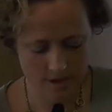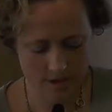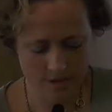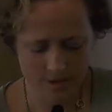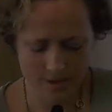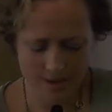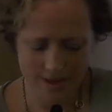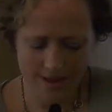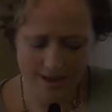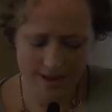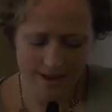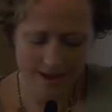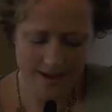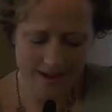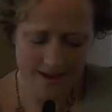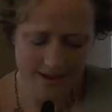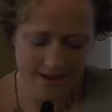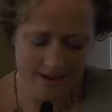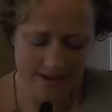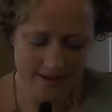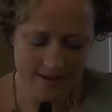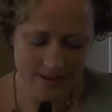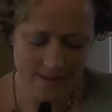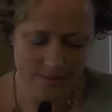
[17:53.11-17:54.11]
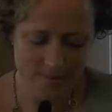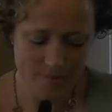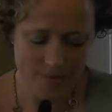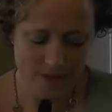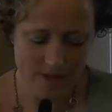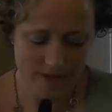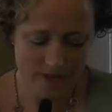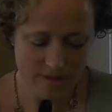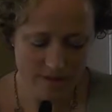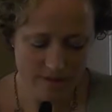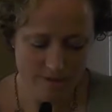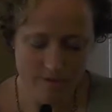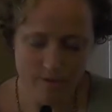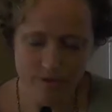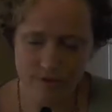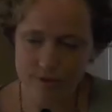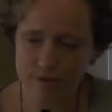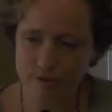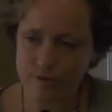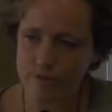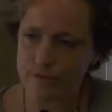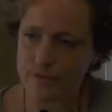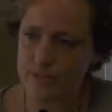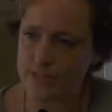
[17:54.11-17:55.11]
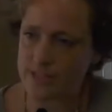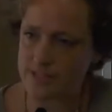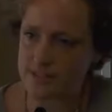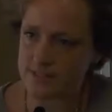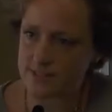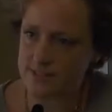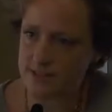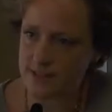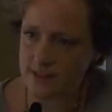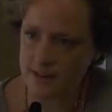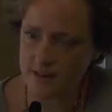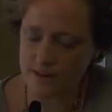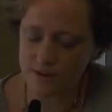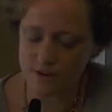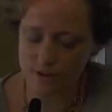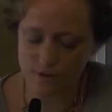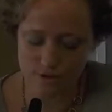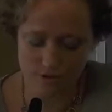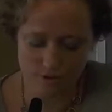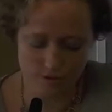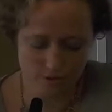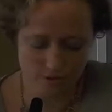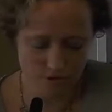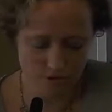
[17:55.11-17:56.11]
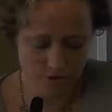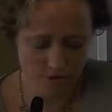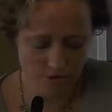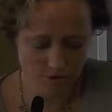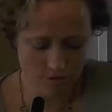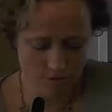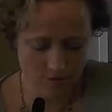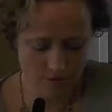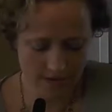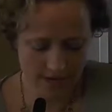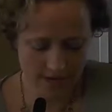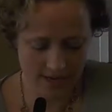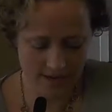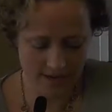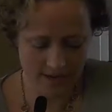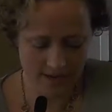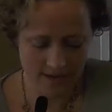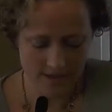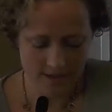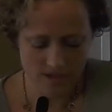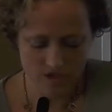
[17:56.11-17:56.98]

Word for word: while I pick through this dead girl's jewelry,